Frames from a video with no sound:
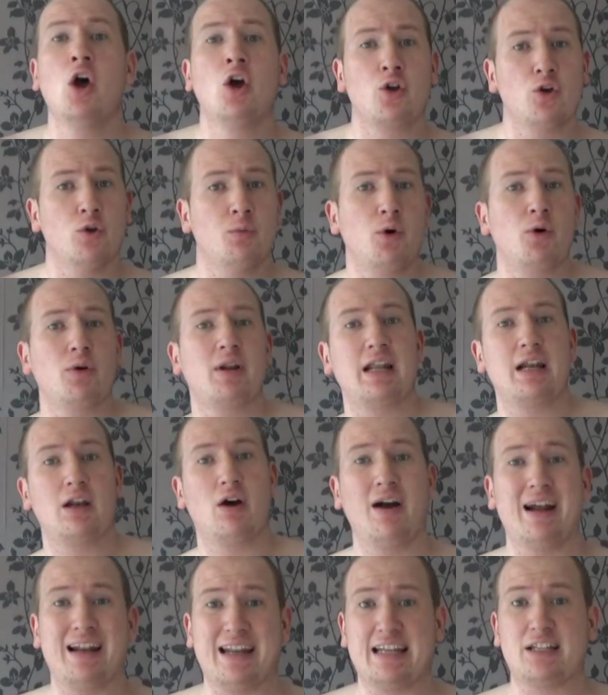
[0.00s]
you're more than
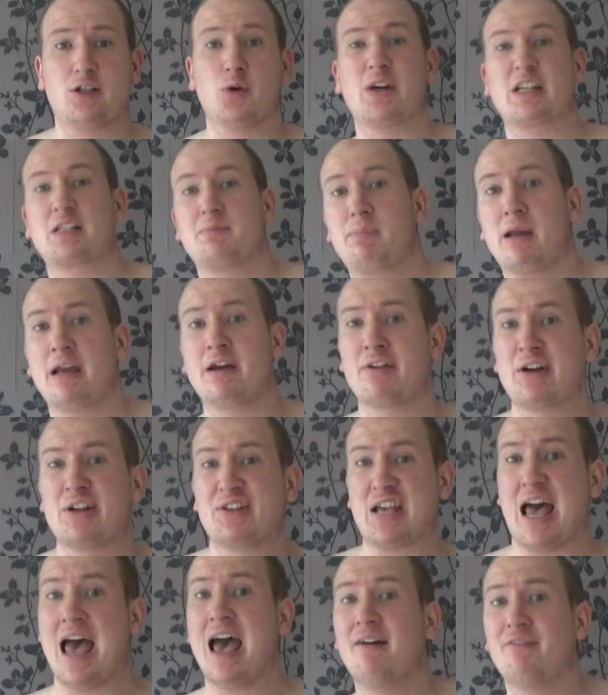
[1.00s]
likely to
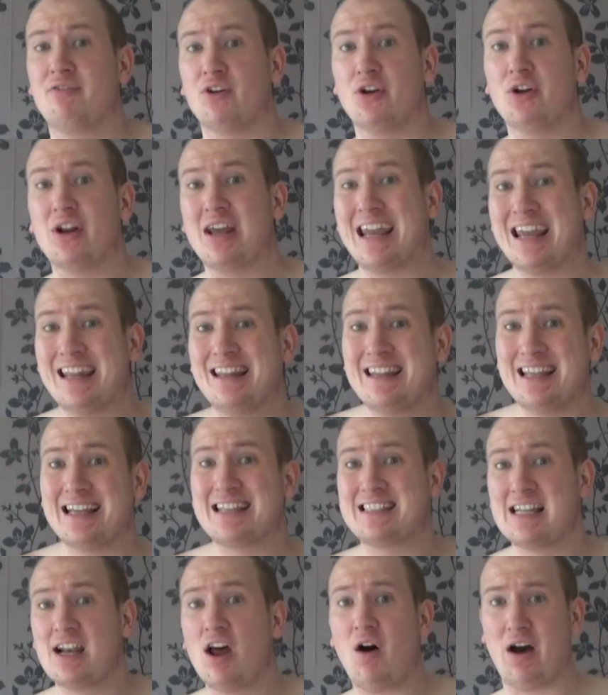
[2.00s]
experience heaven in
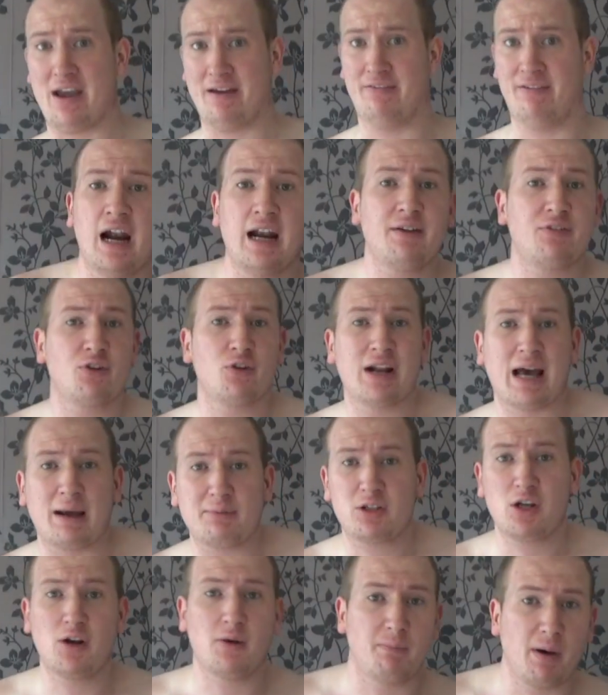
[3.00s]
this life. And if you're an
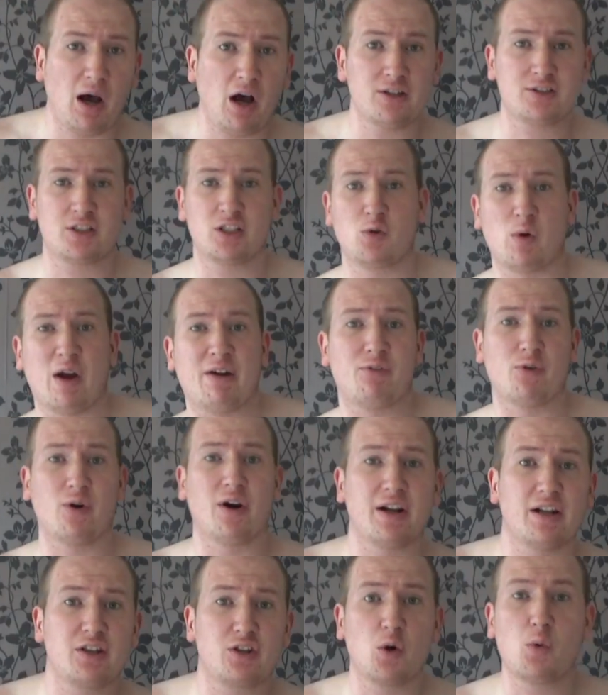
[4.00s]
absolute bastard to
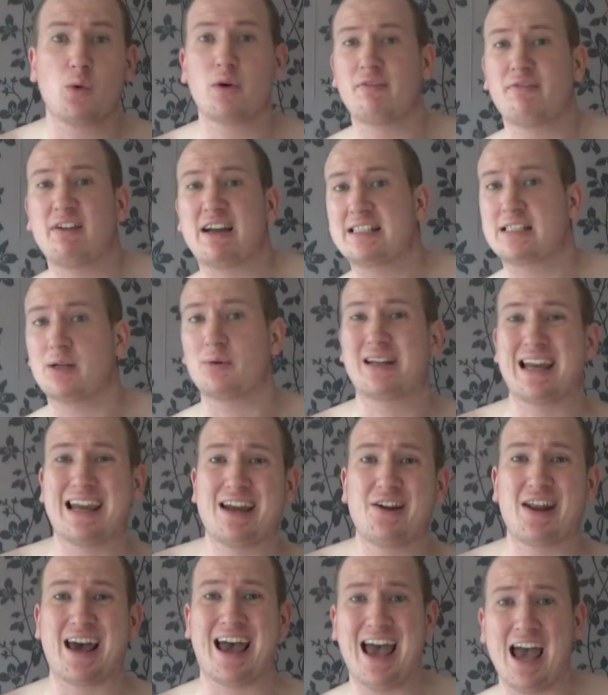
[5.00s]
everyone and do all the things that would get
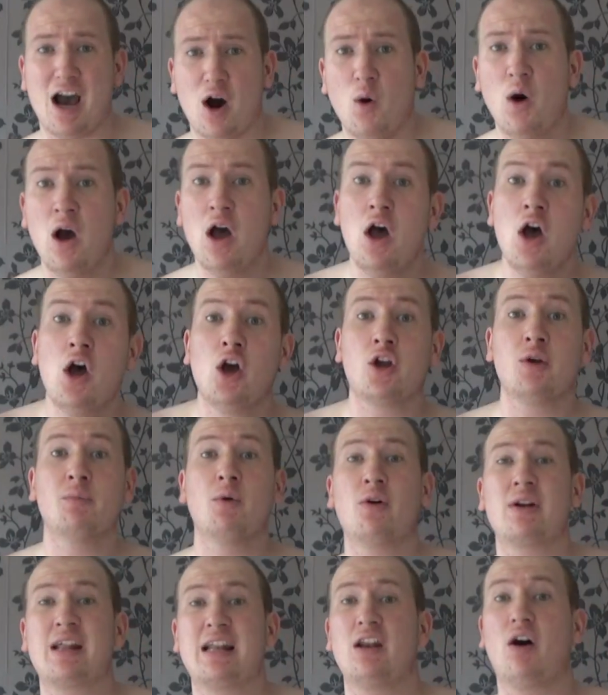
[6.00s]
you to hell, you're
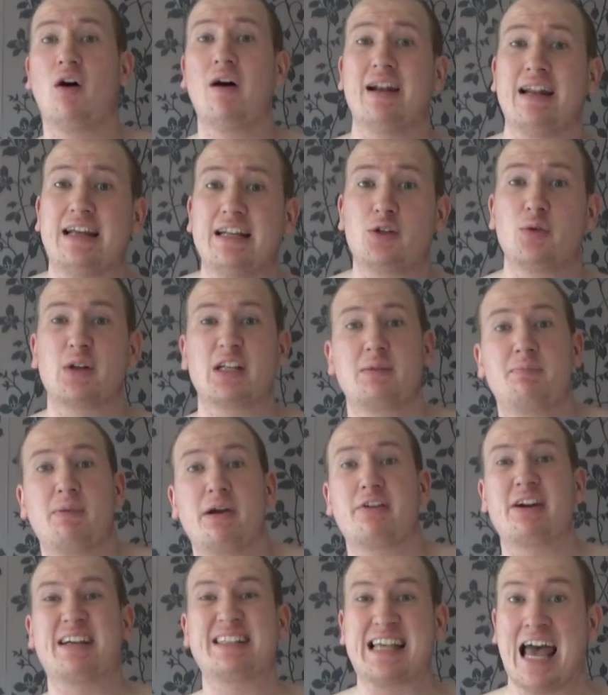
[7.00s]
more than likely to
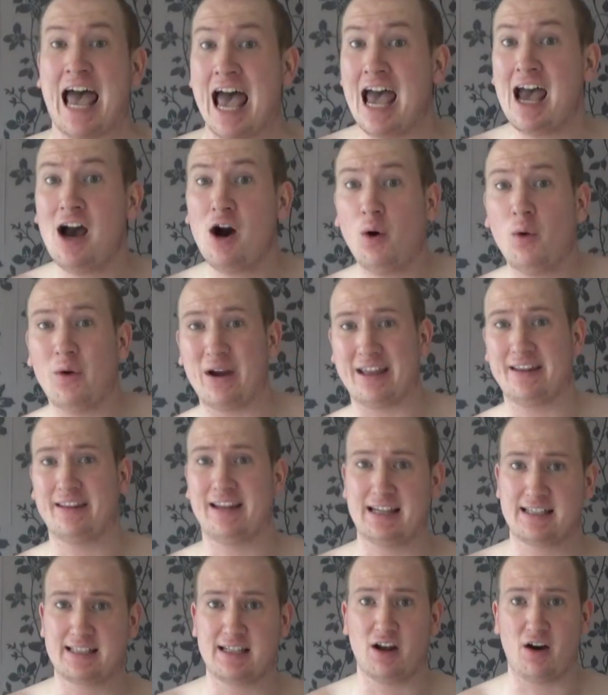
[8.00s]
experience hell in
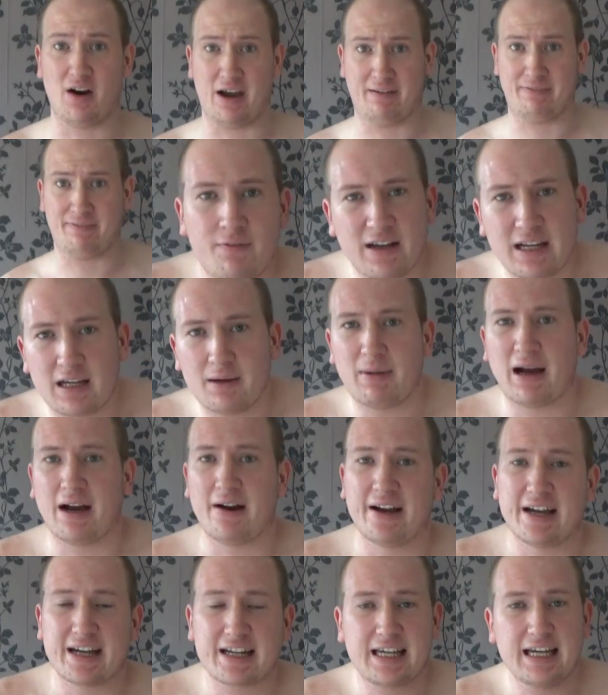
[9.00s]
this life. Think
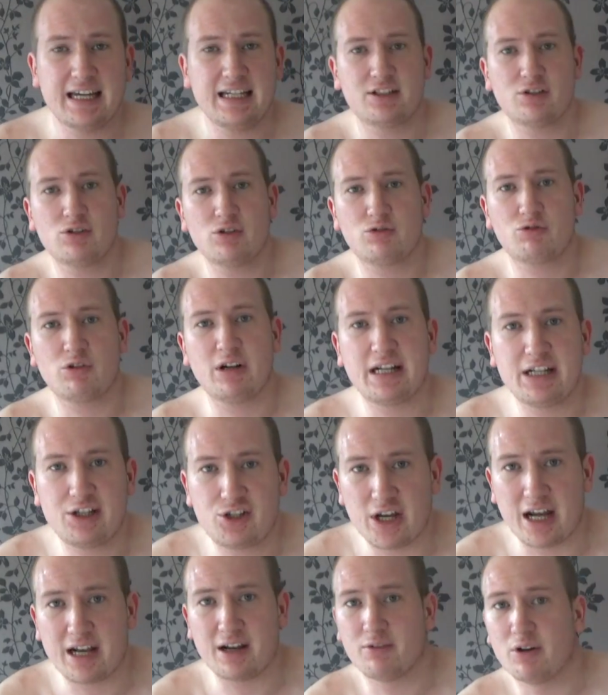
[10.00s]
about it, a geezer who's really
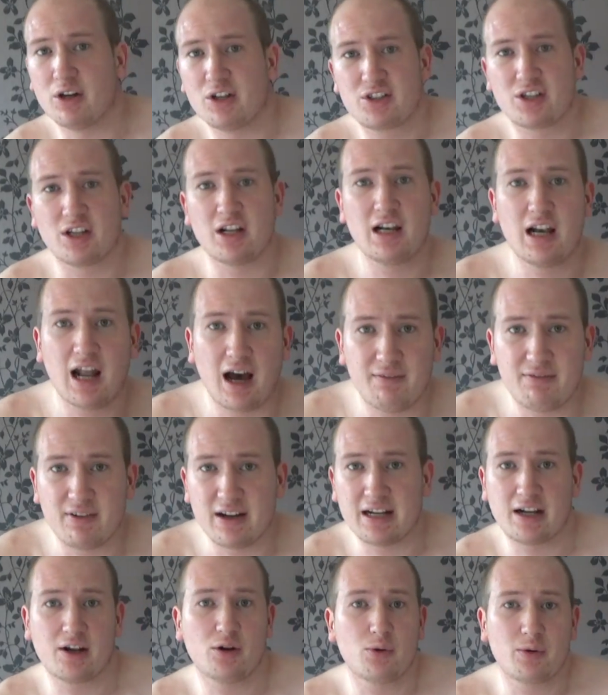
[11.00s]
generous and
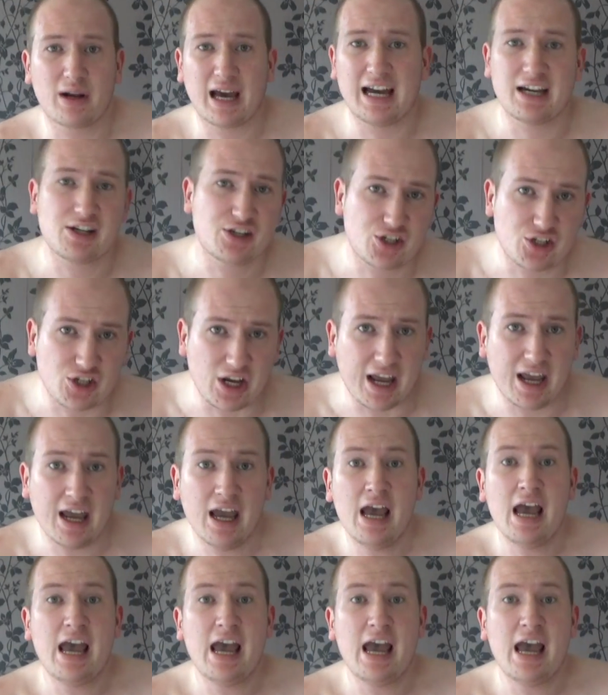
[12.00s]
loving and all that shit,